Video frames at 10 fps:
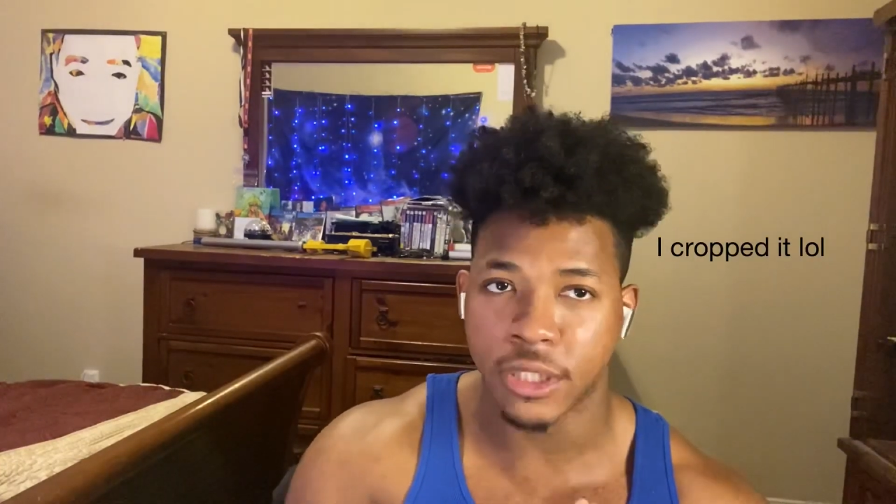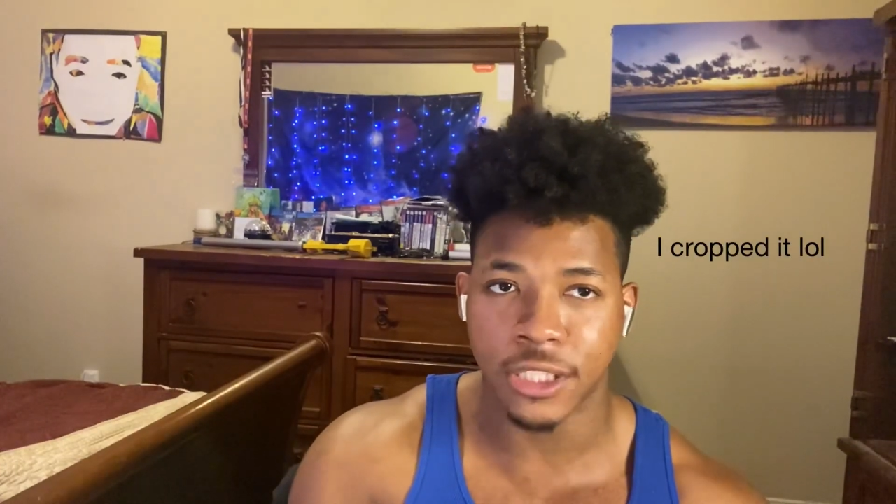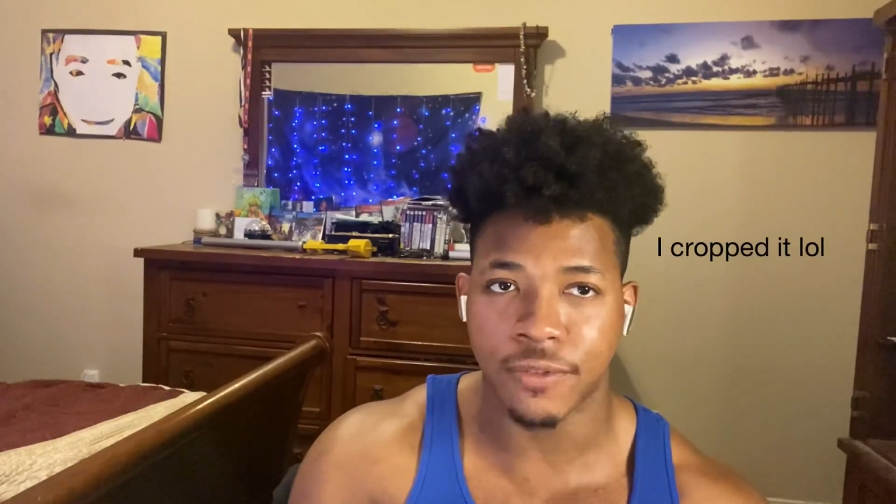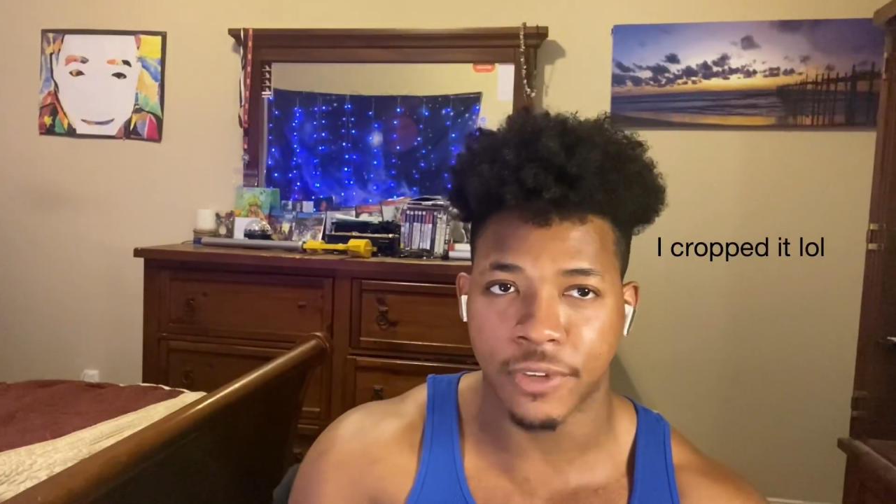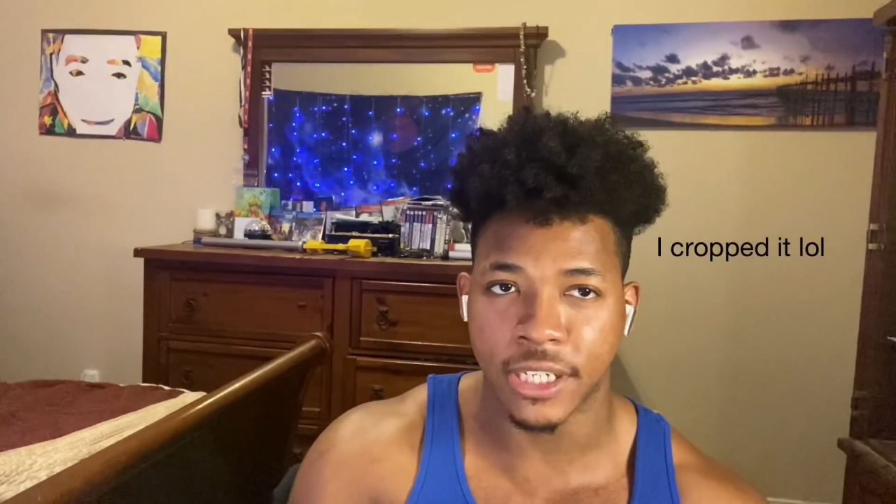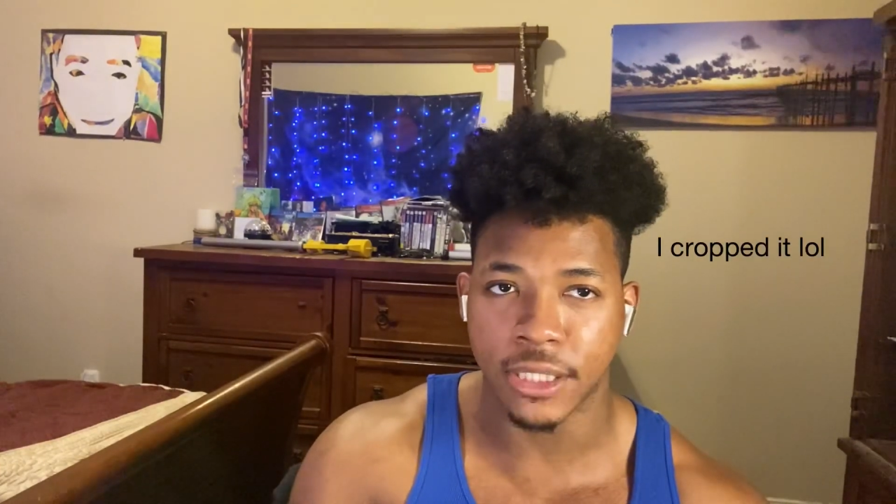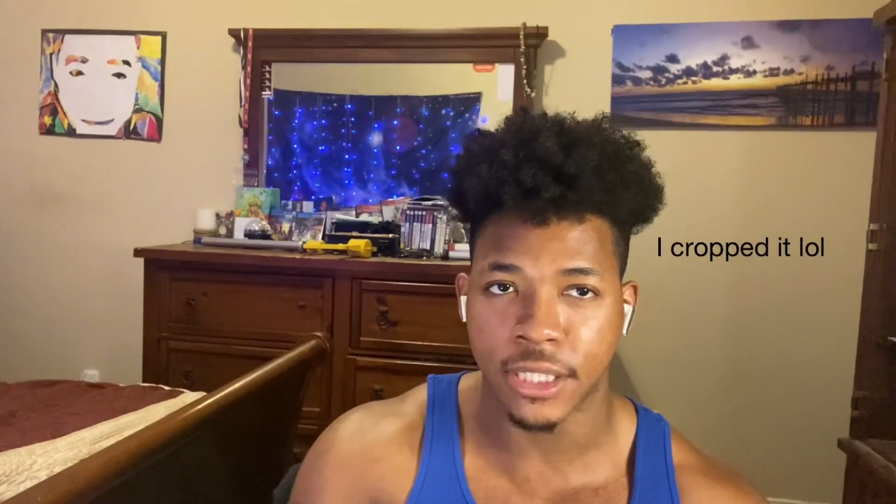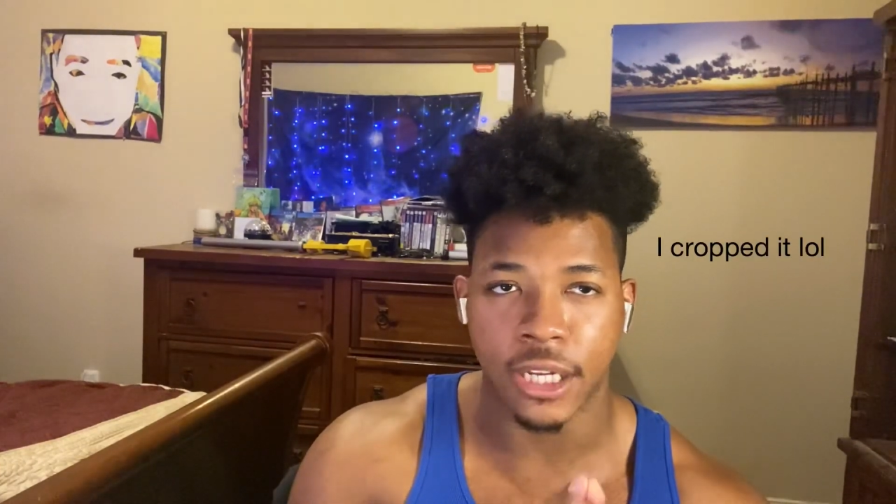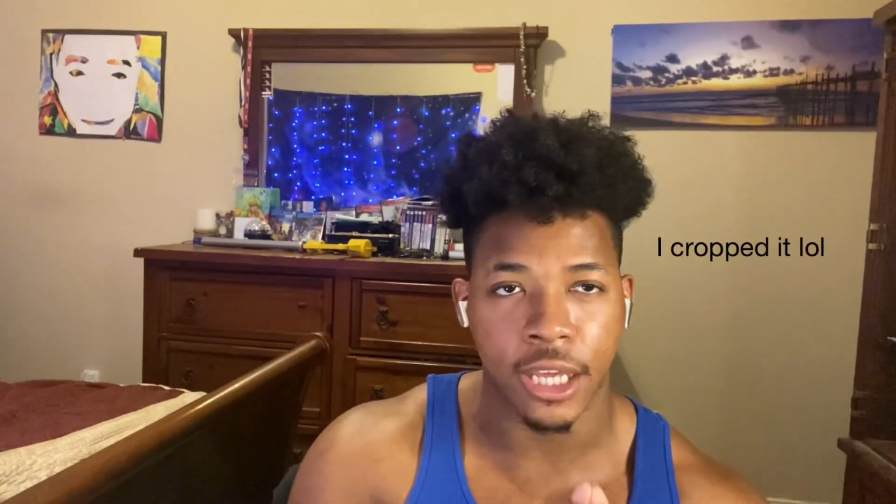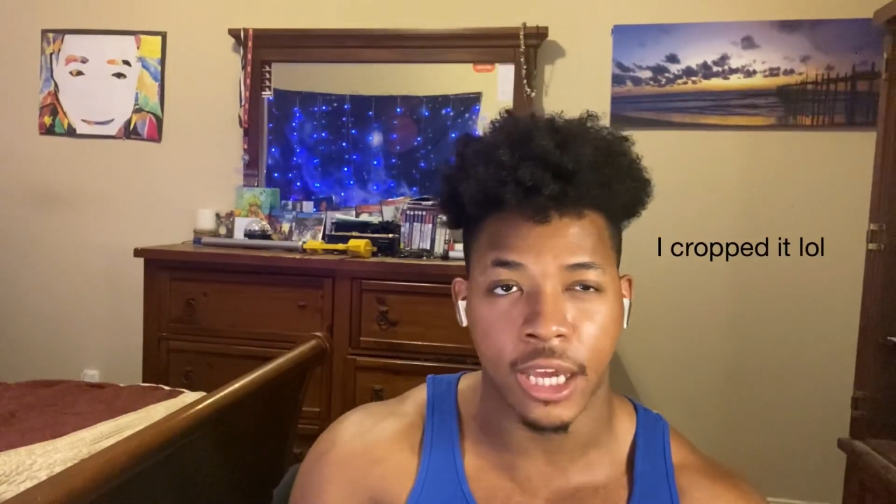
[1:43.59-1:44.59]
his face
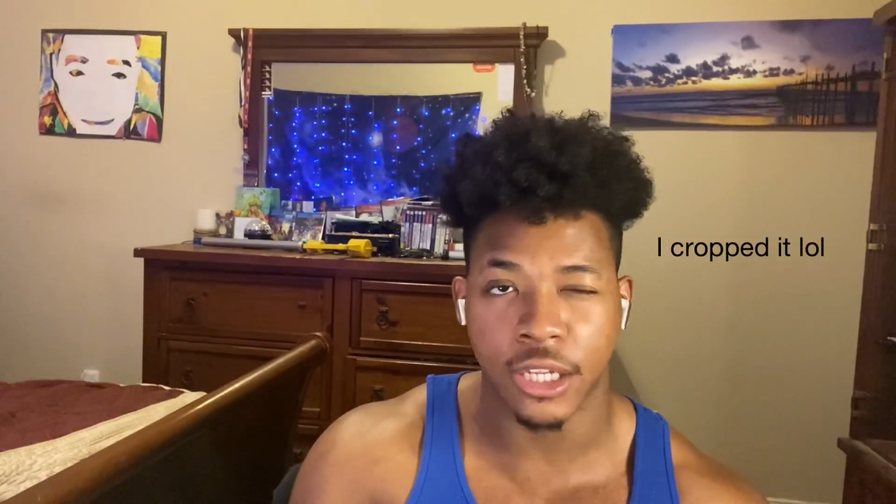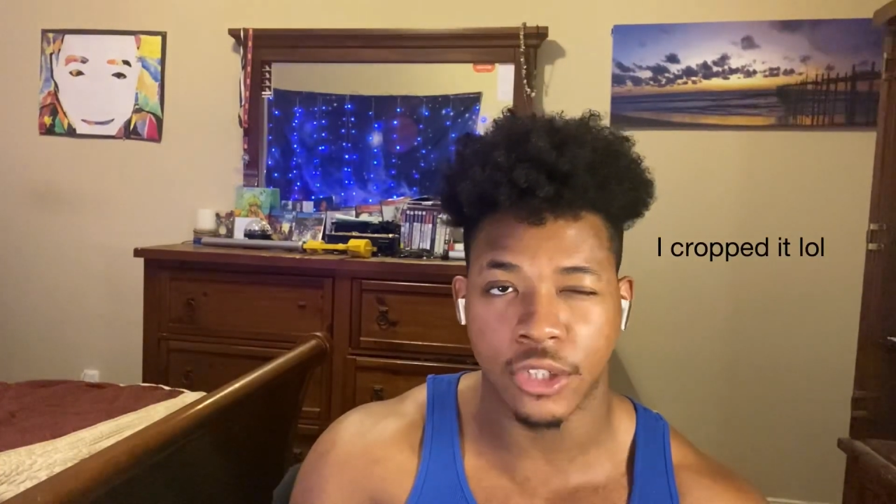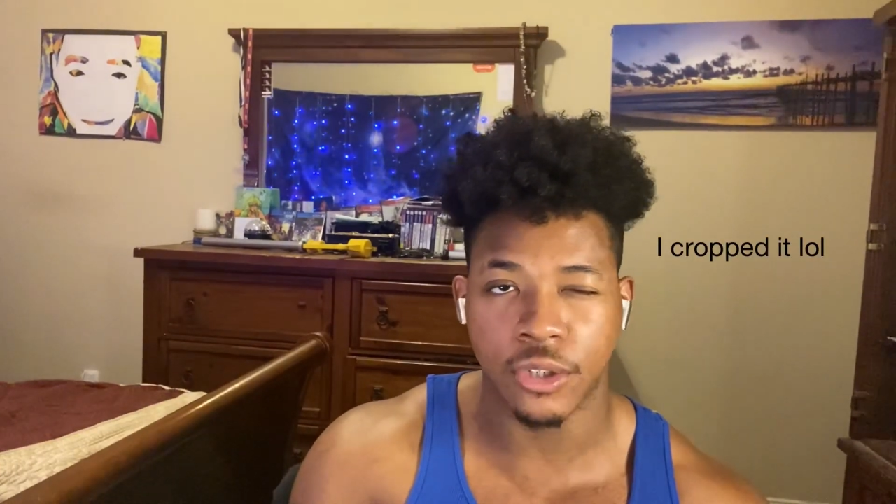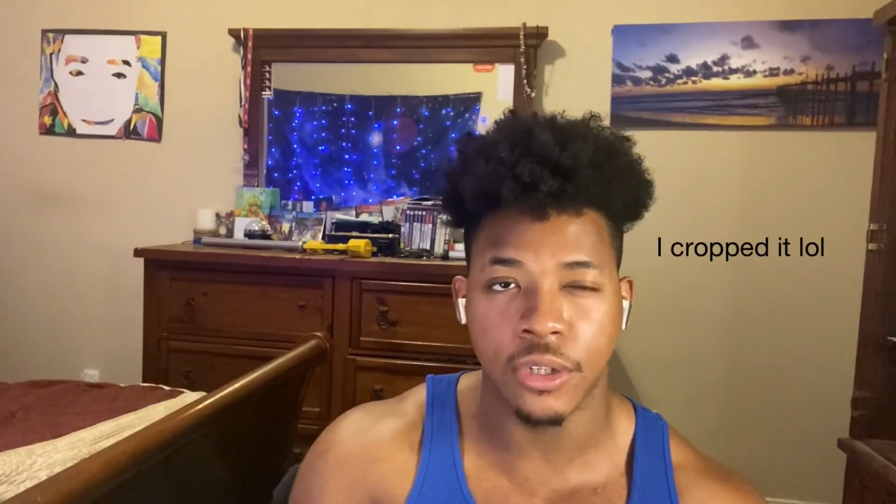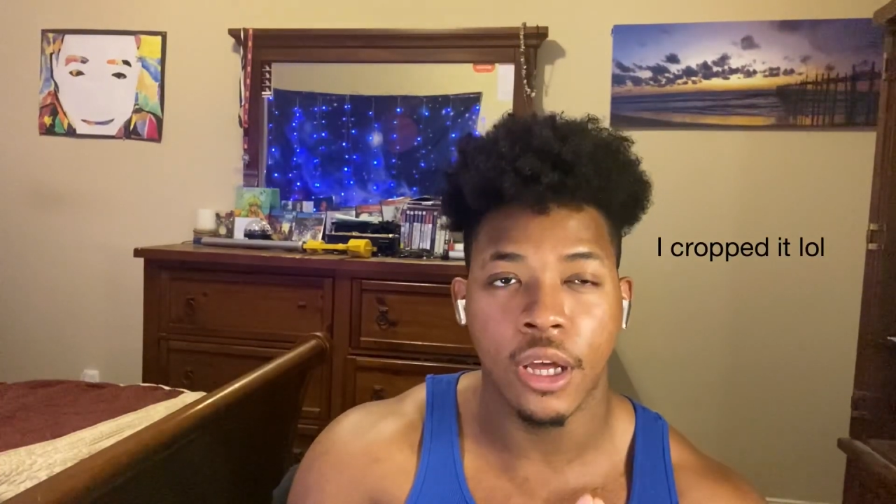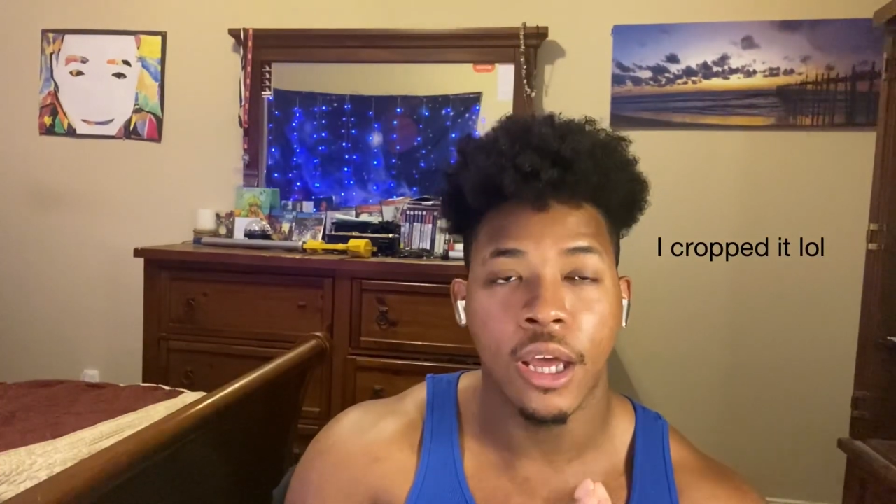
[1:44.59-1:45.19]
and handle.